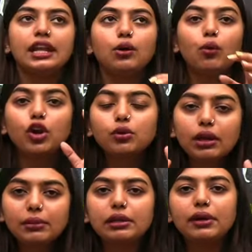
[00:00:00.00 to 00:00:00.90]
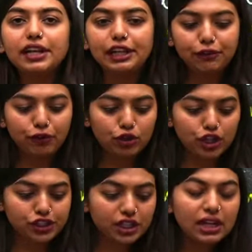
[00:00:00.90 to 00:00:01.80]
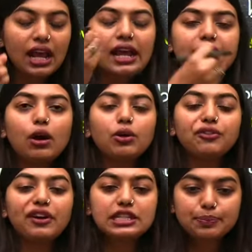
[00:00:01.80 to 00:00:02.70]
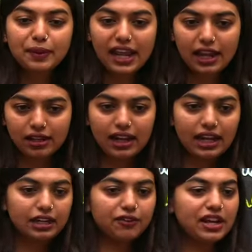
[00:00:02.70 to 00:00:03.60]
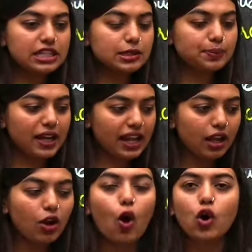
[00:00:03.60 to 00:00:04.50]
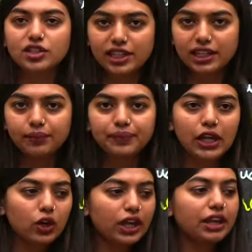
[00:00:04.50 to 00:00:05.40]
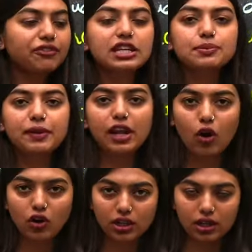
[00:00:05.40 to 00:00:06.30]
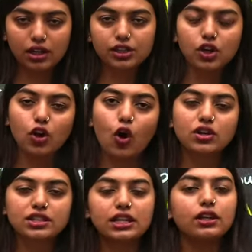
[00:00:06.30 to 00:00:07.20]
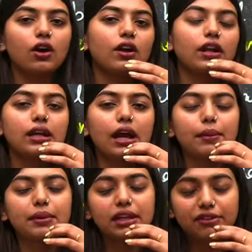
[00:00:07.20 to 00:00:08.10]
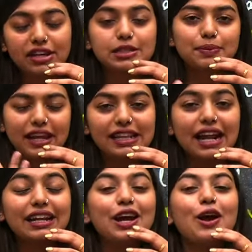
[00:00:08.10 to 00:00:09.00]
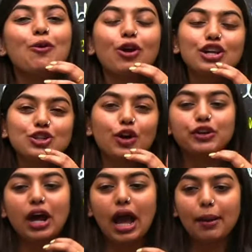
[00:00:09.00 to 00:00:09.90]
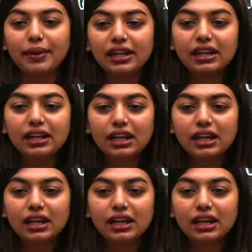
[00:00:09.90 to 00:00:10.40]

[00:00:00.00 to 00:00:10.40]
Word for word: Now, what do I mean by defoliation? Now, if I spray, right, if I spray auxin, okay, if I spray your auxin, or I mean, if I spray that, what is going to happen?